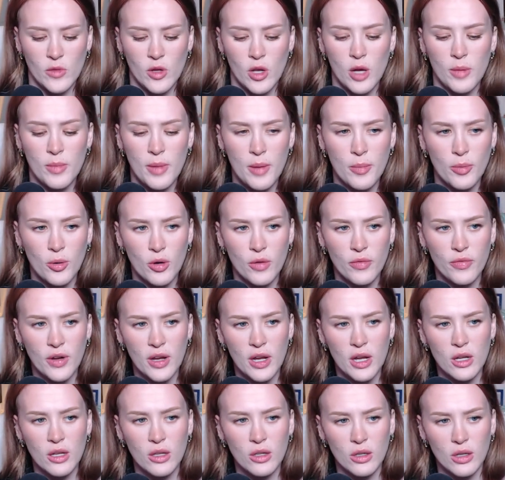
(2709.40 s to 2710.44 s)
On my
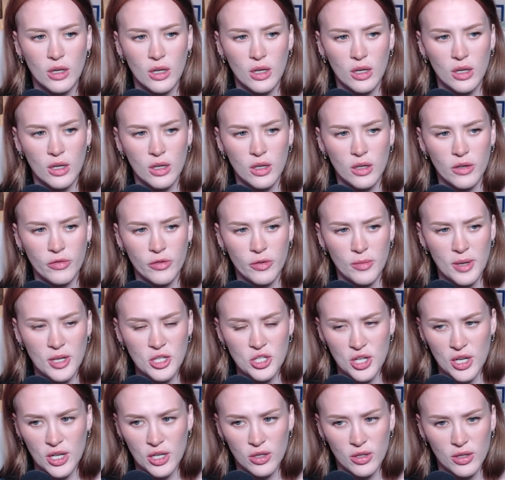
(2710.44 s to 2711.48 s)
profile uh, for my
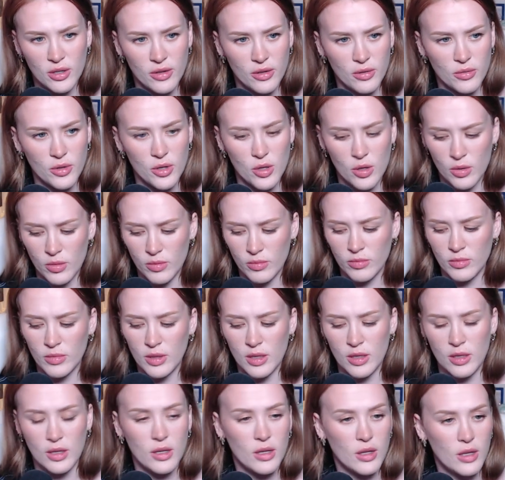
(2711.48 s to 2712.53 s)
channel, I don't know
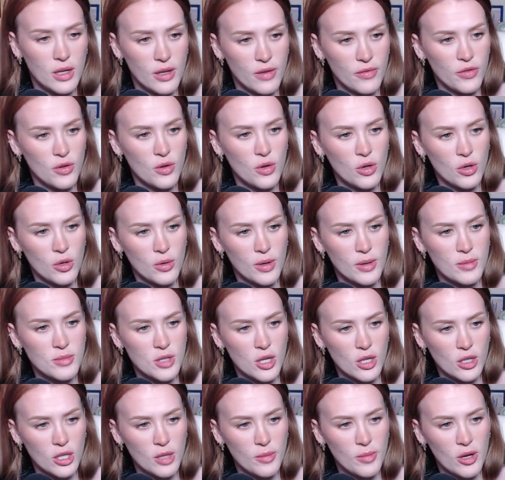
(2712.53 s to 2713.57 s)
if you don't know what I'm
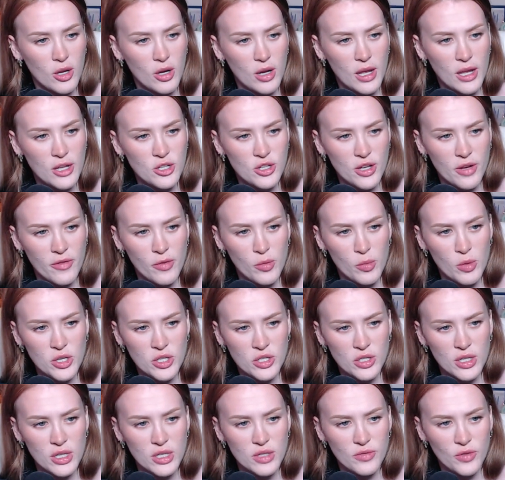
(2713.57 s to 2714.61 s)
talking about. I just have a
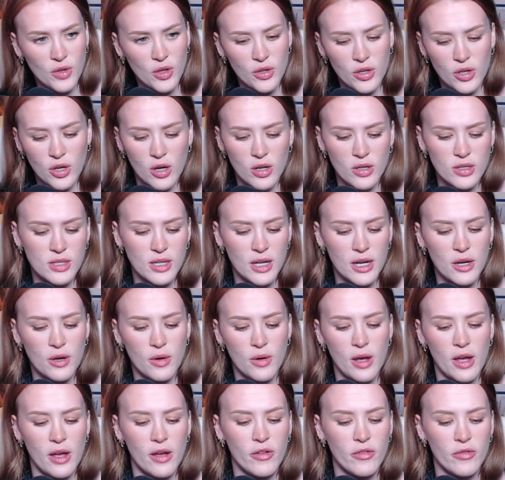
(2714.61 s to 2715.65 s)
wish list for all the cards that I
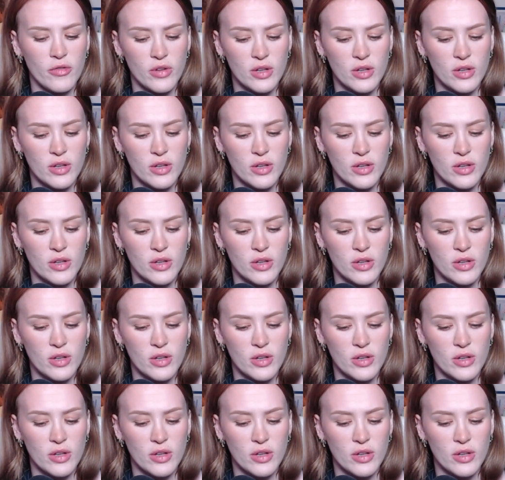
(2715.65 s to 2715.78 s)
don't have.